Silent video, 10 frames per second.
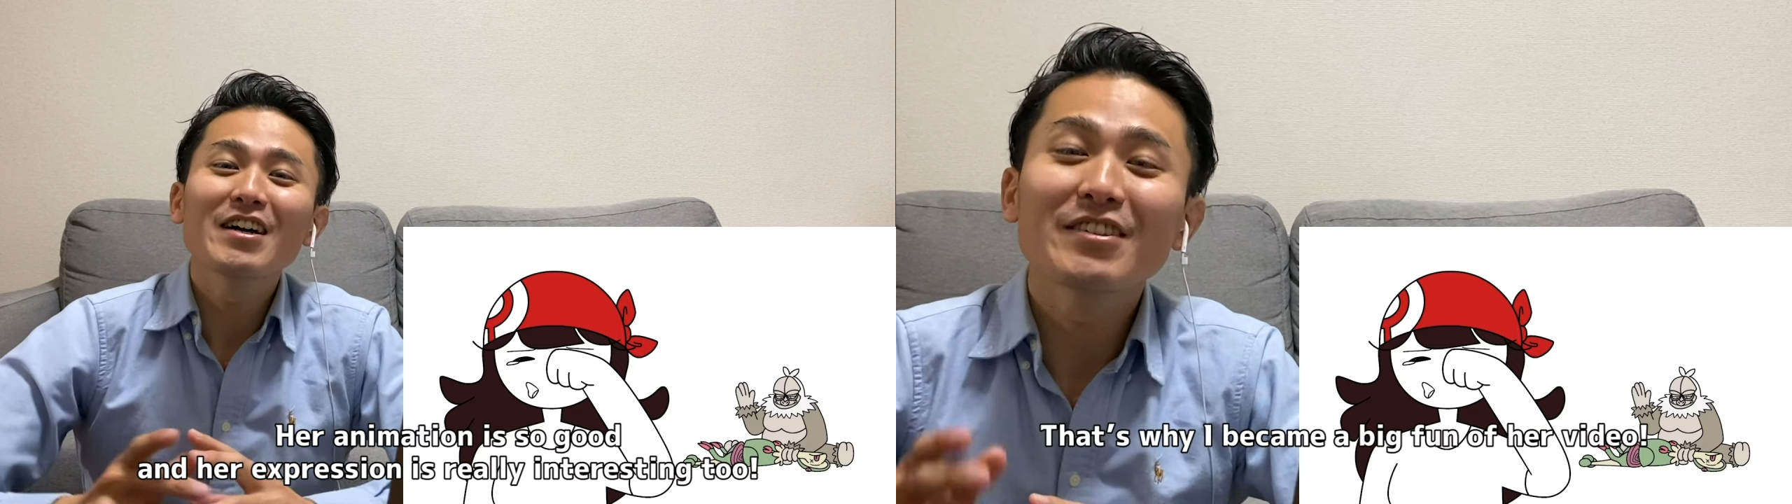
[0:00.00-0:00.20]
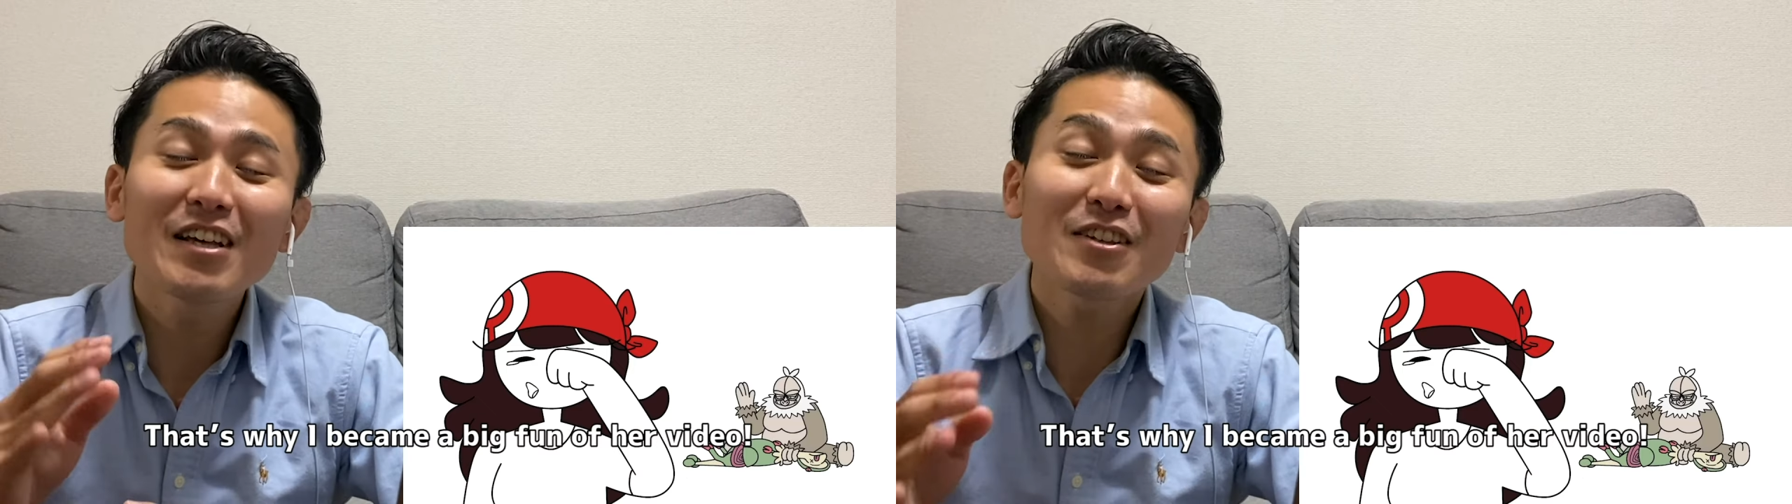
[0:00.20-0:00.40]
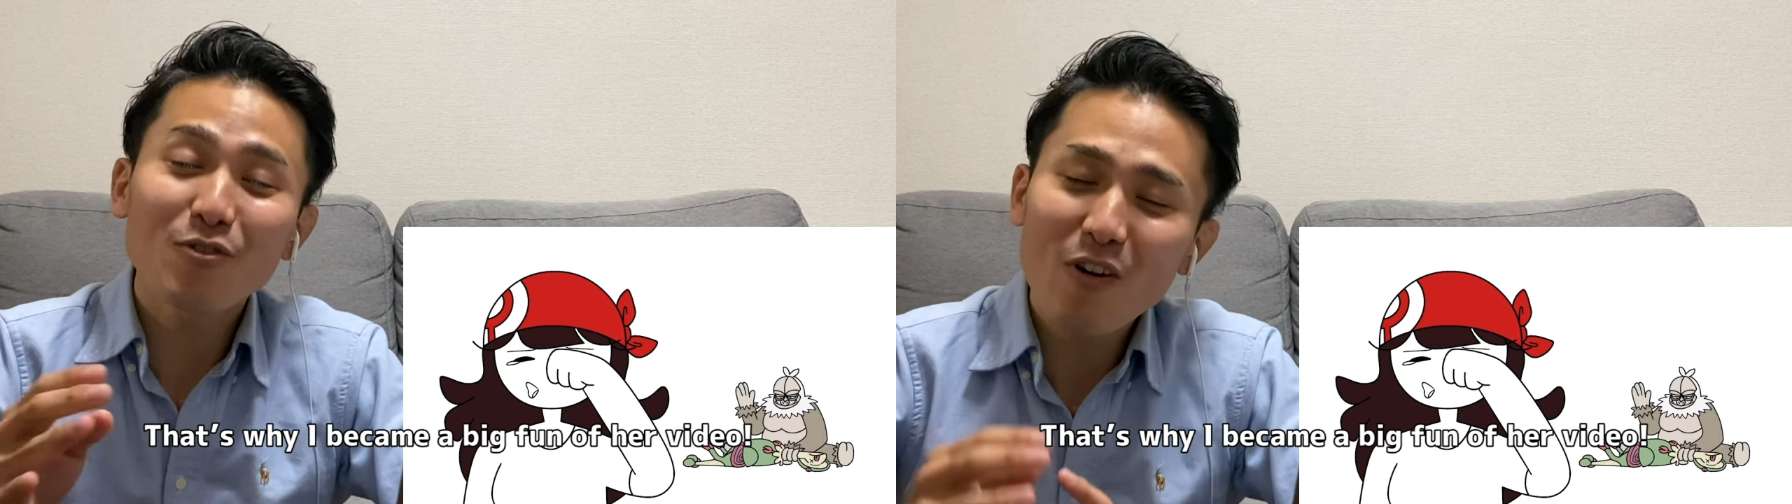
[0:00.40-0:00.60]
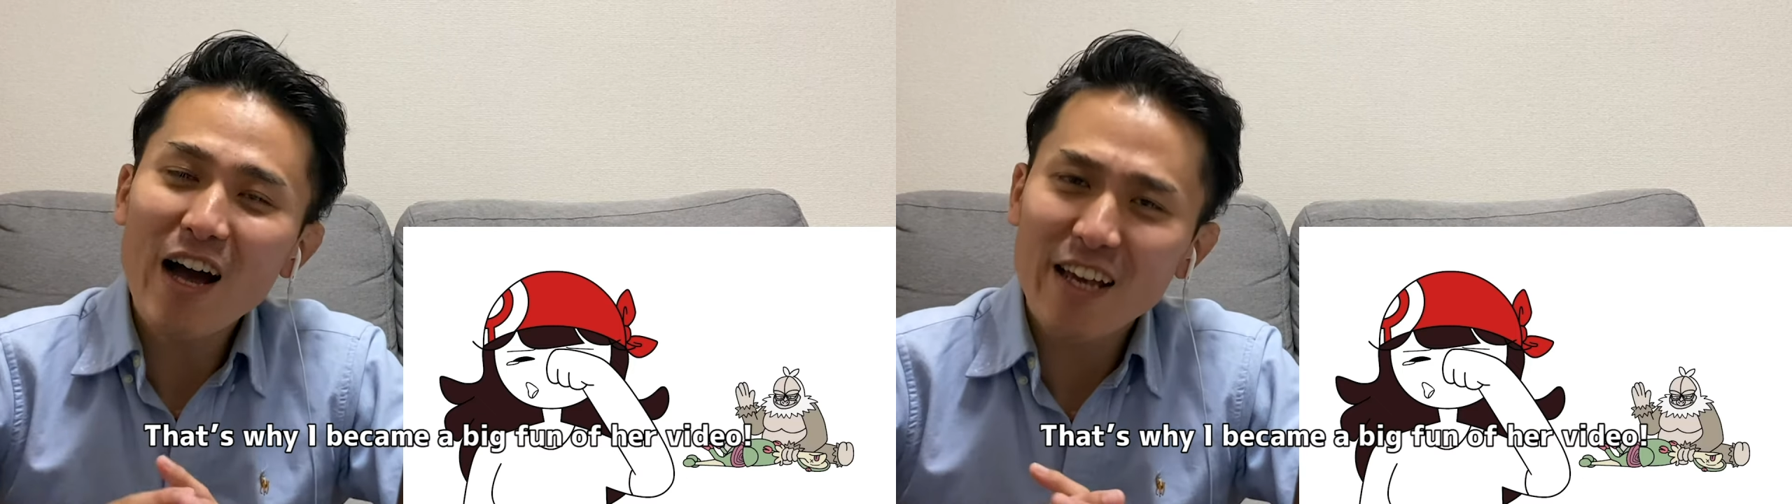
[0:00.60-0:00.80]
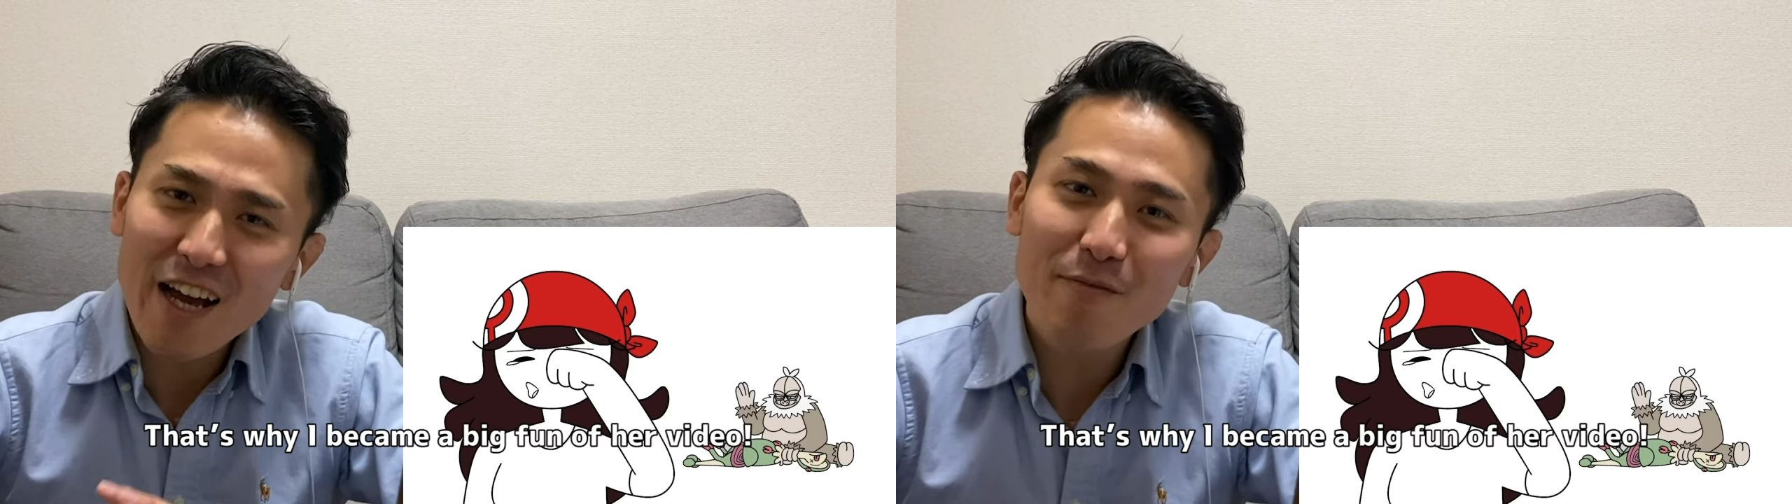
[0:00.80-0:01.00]
That's why
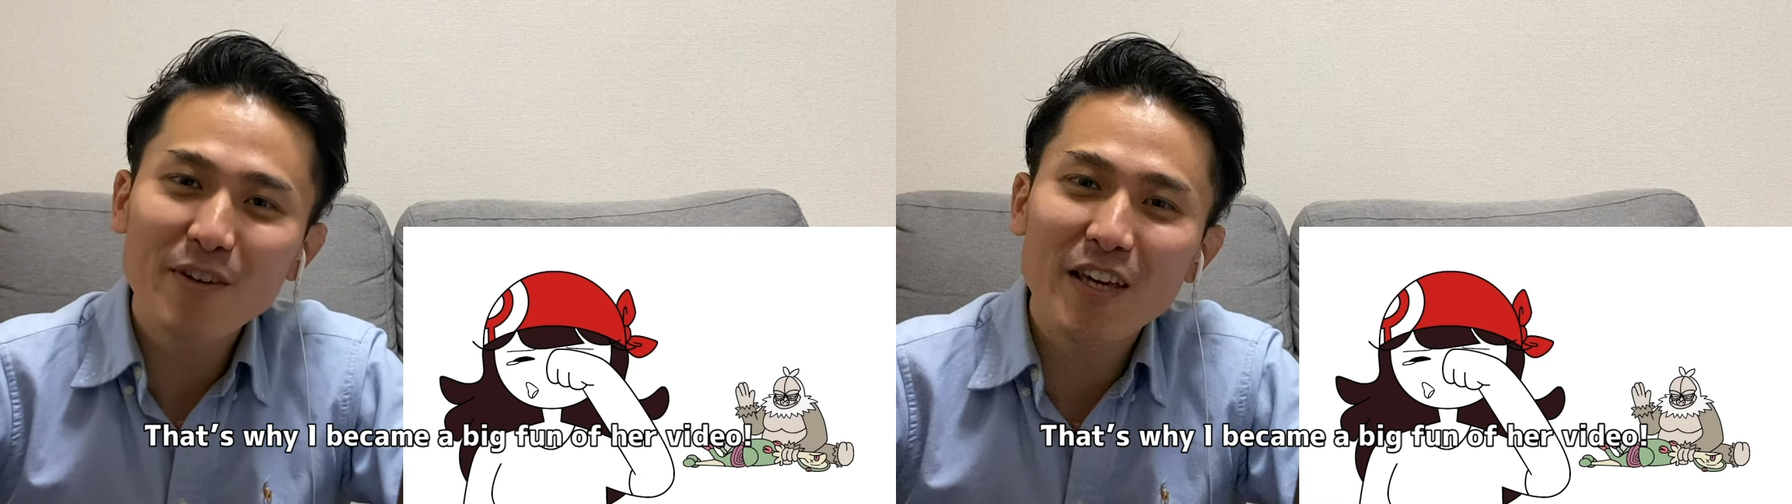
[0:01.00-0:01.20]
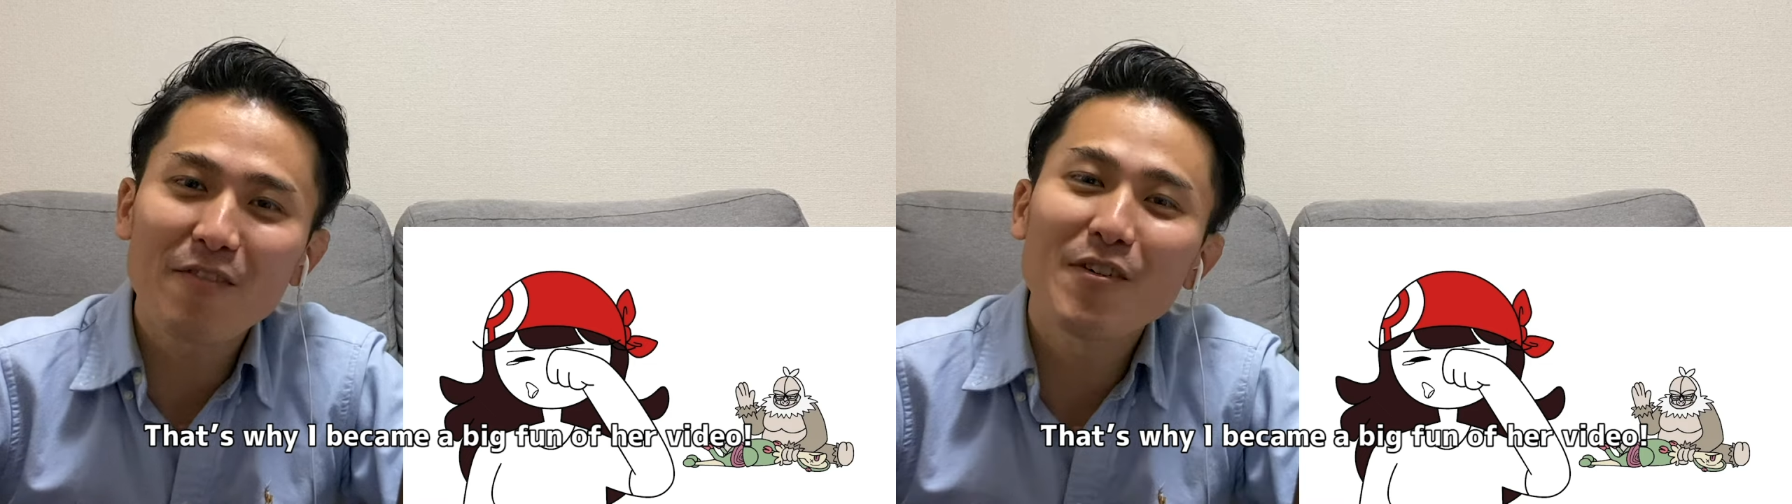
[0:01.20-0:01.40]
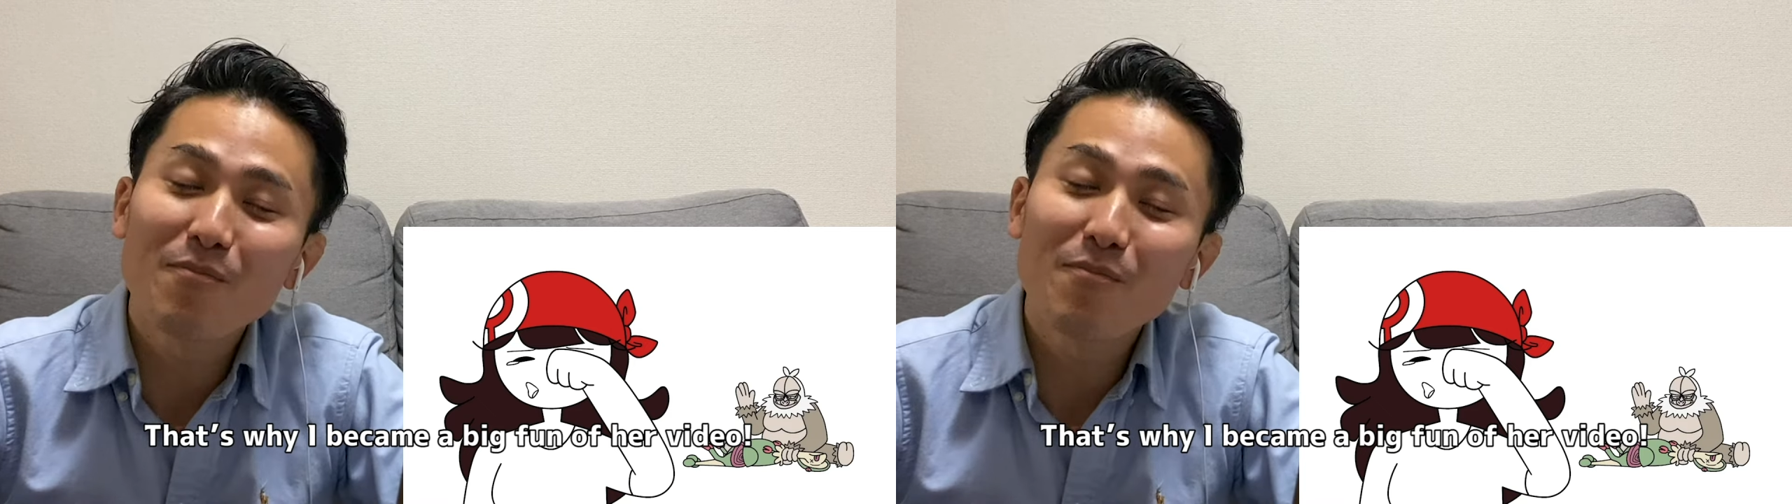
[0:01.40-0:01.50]
I became a